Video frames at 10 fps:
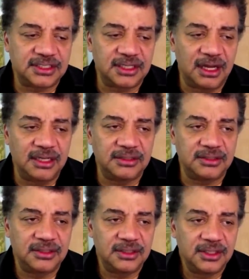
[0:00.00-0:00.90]

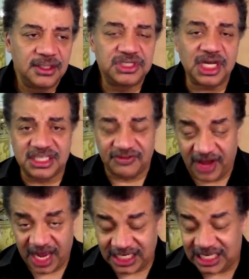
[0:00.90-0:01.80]

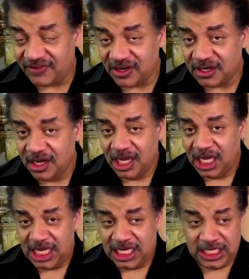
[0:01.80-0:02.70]
unjustified given
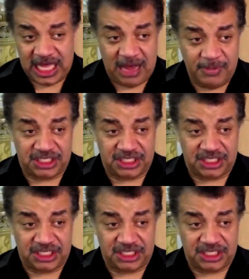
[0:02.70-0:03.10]
how much